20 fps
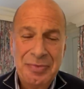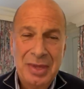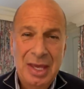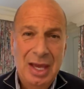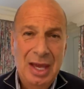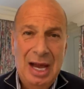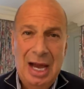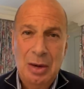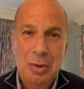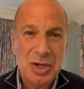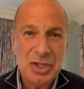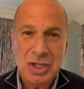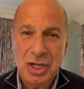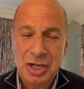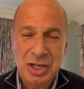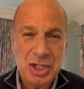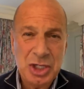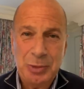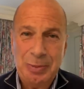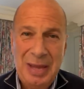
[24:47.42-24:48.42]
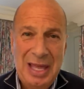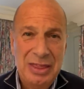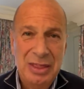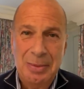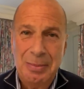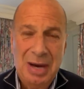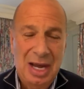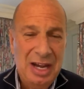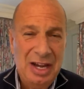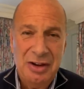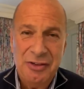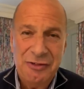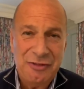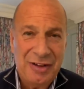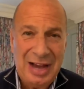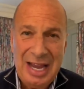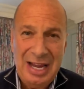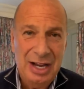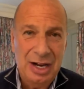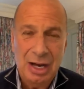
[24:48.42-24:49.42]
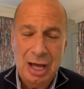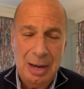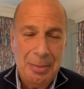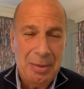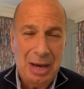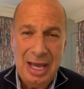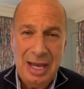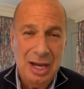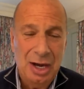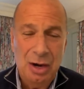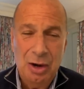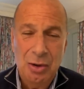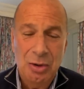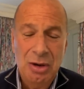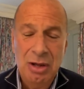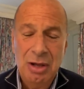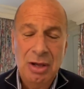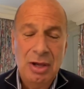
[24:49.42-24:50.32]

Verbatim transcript: I wasn't going to spend the money to fight it on my own.